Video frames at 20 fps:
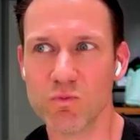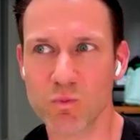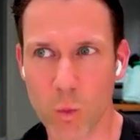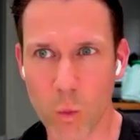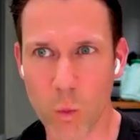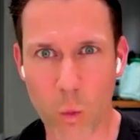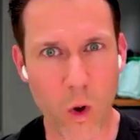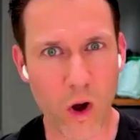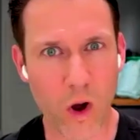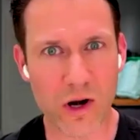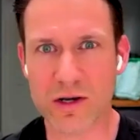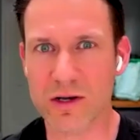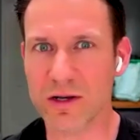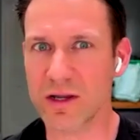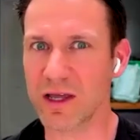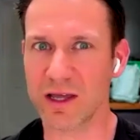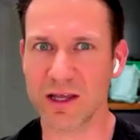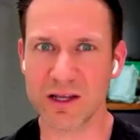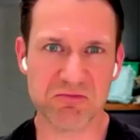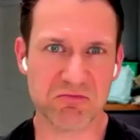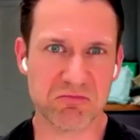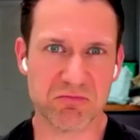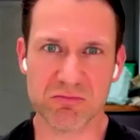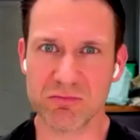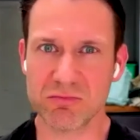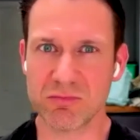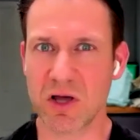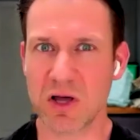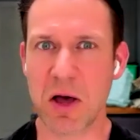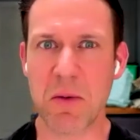One
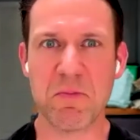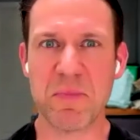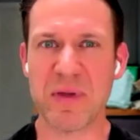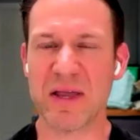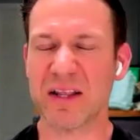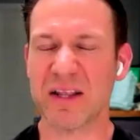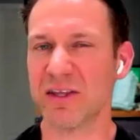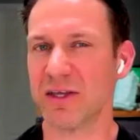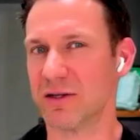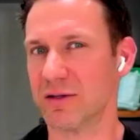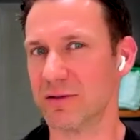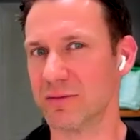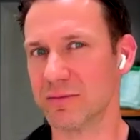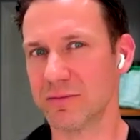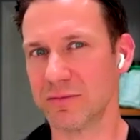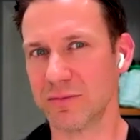in a million,